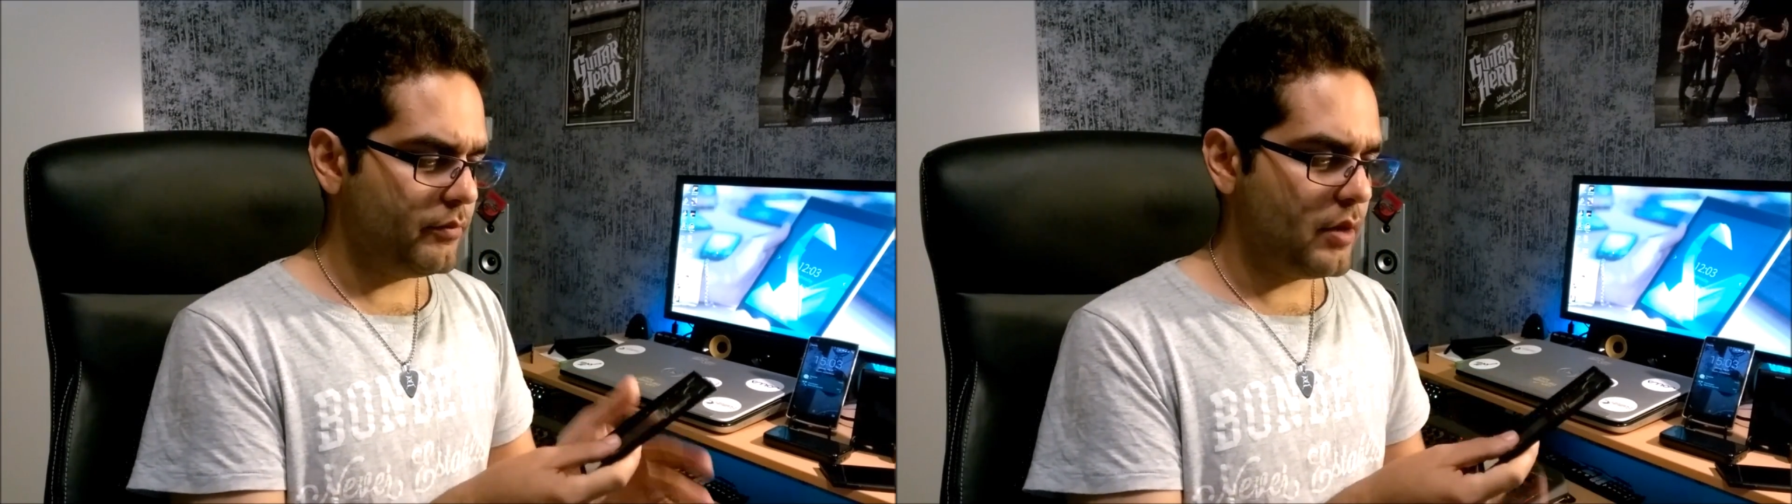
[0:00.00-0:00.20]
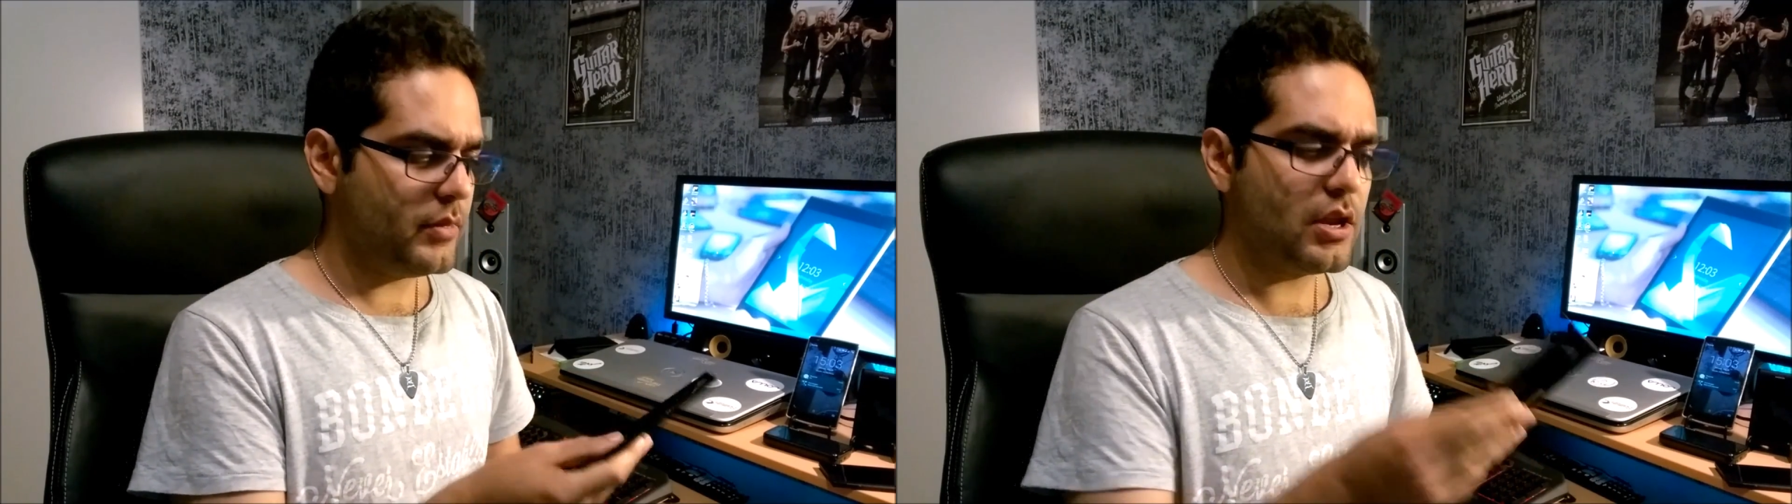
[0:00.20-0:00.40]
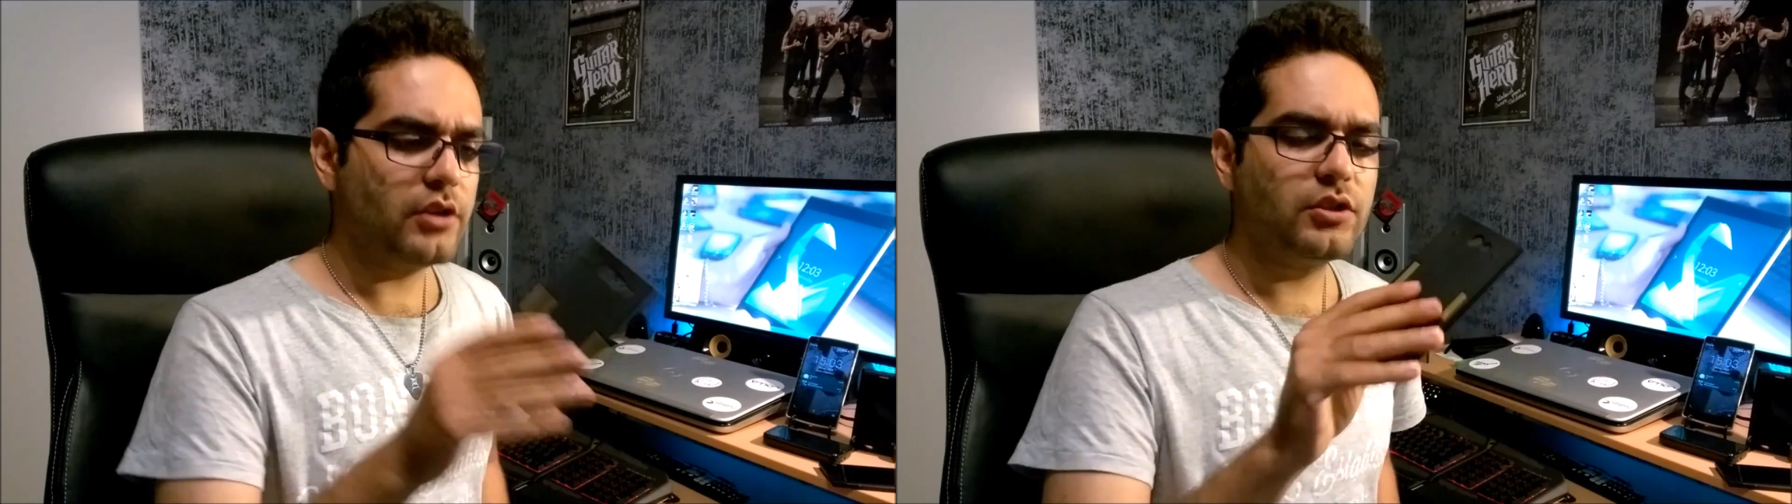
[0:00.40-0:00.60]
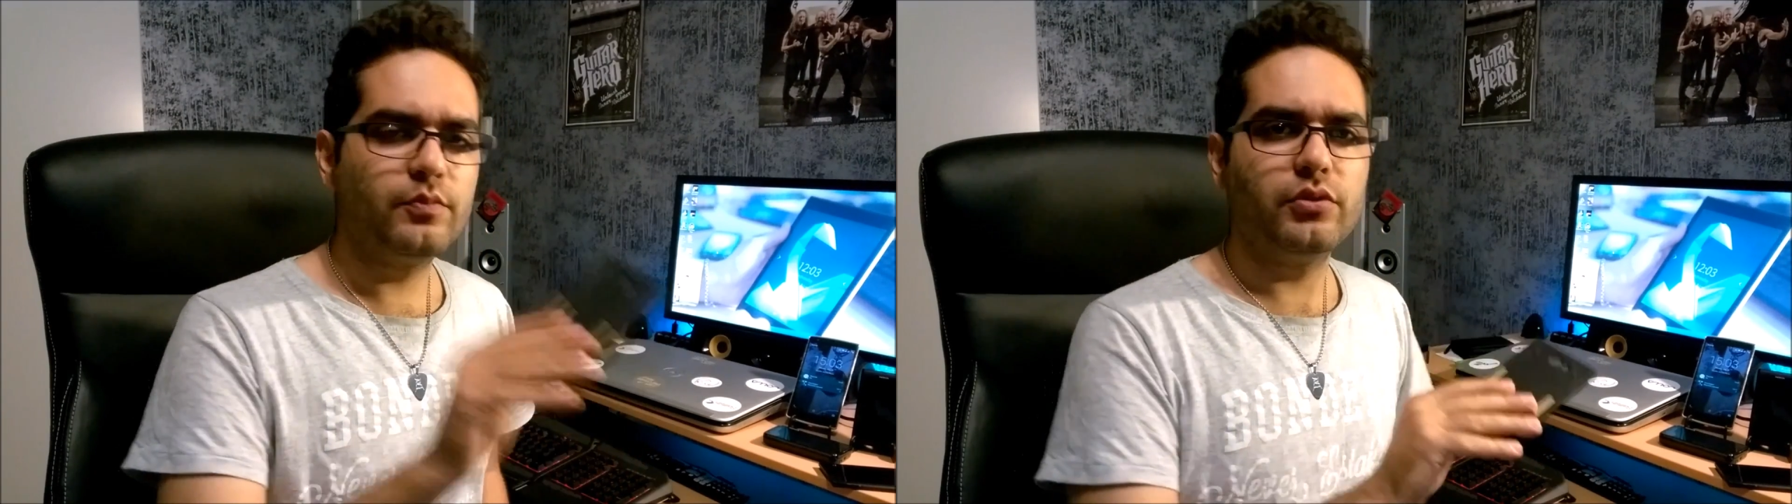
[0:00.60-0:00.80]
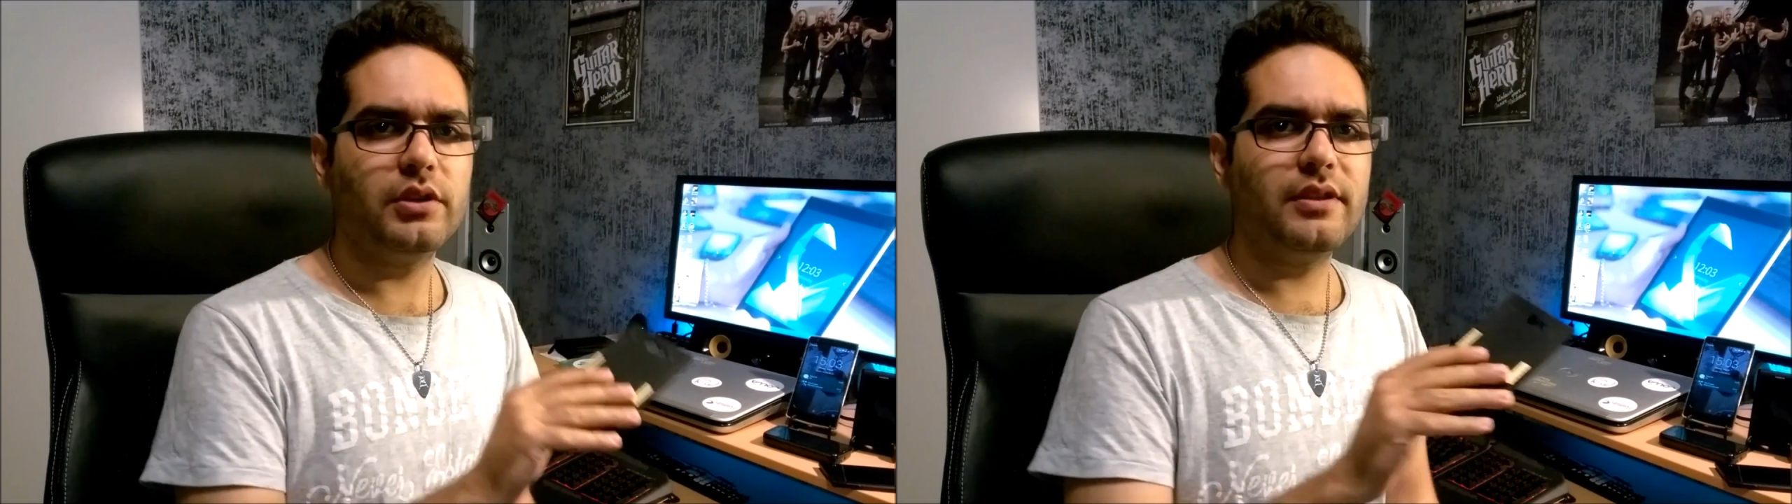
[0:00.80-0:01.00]
I mean, I just
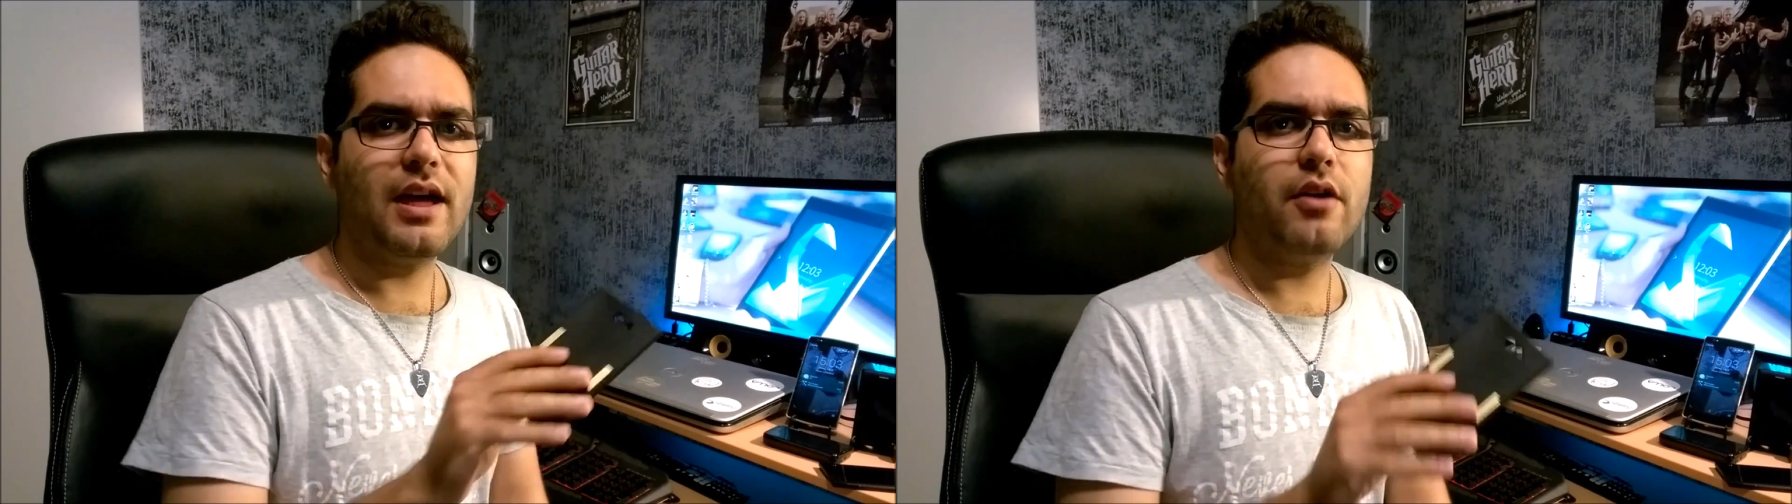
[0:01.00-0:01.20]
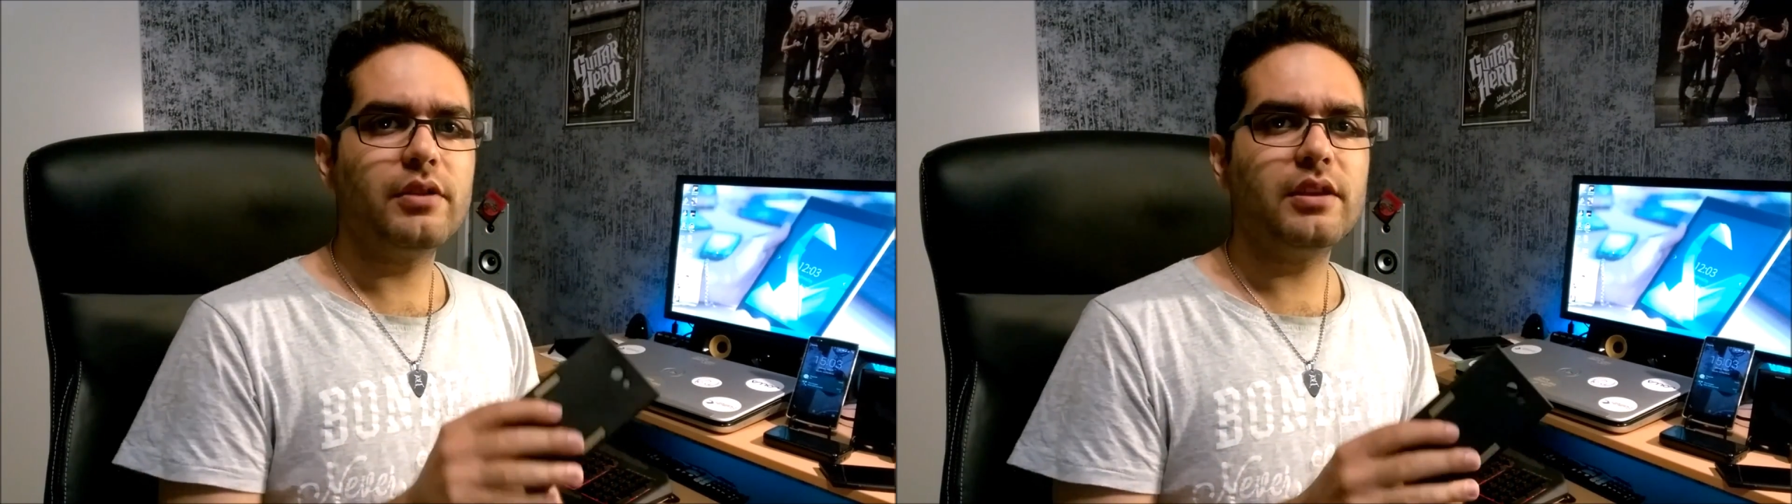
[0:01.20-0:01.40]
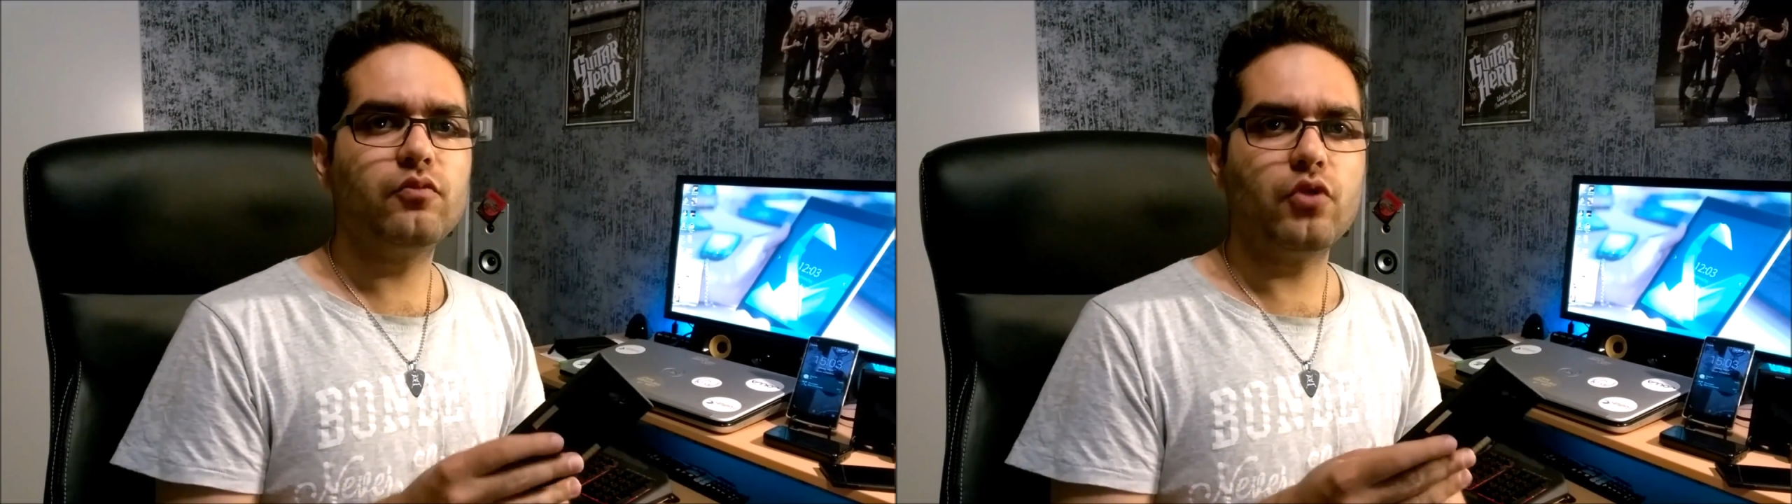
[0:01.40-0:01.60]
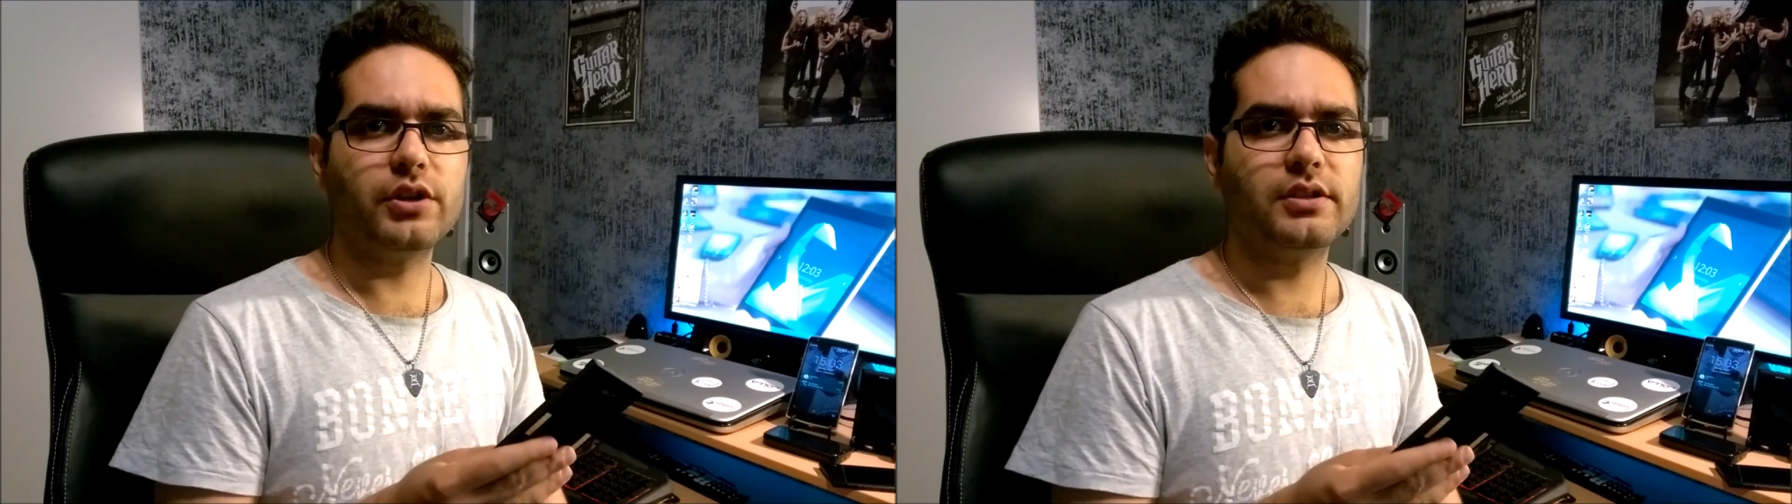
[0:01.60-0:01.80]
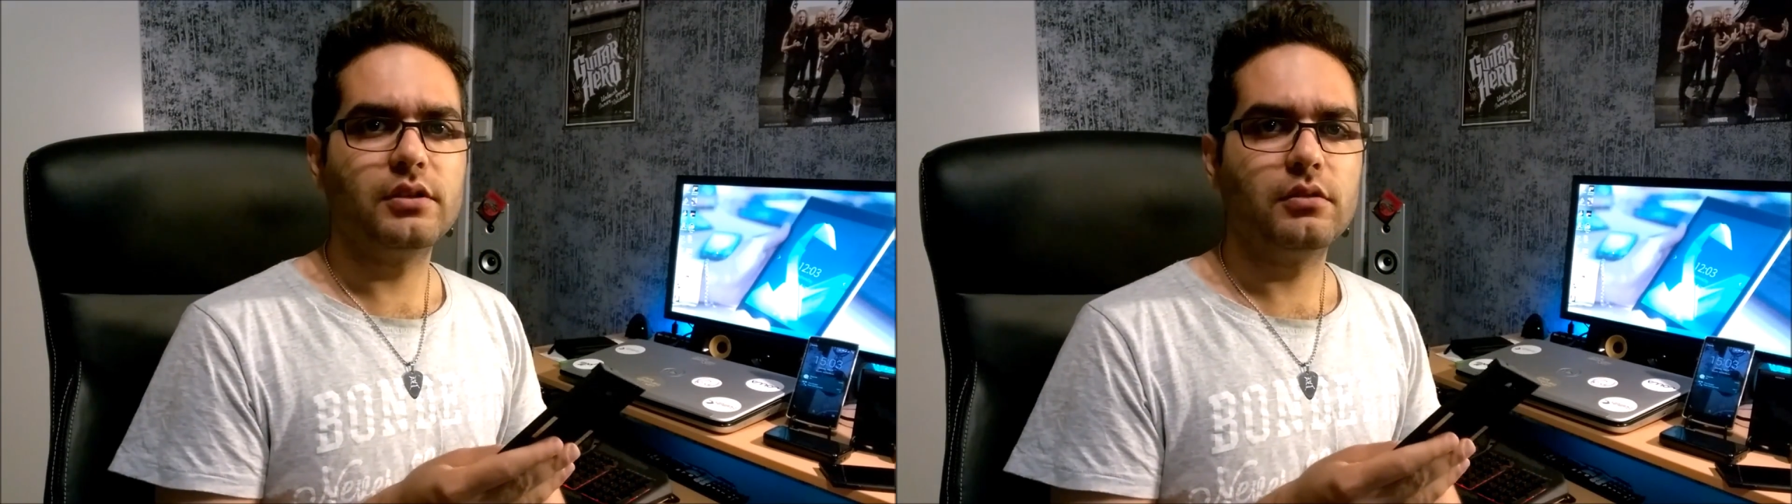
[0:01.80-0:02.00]
put it down and it works.